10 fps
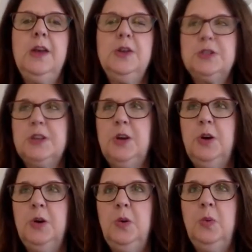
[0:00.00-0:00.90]
Mm-hmm.
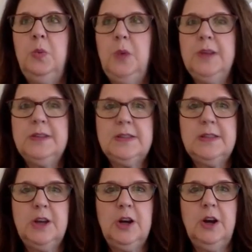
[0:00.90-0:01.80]
So once
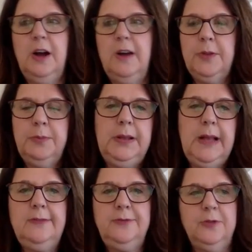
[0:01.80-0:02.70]
they're off the
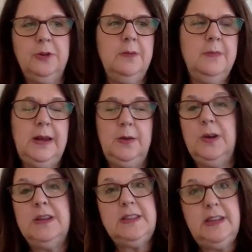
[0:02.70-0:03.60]
platform and I
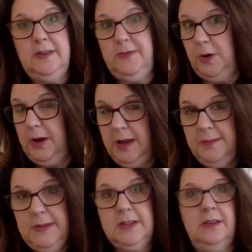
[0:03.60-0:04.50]
want to see if their
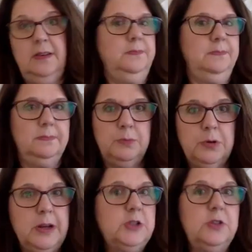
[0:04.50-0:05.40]
hem is going to
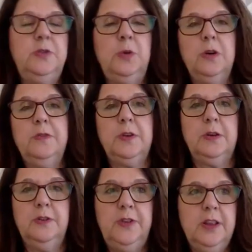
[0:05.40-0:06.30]
brush the floor, if they're
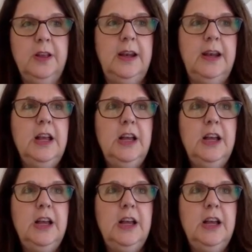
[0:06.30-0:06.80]
going to fall on it,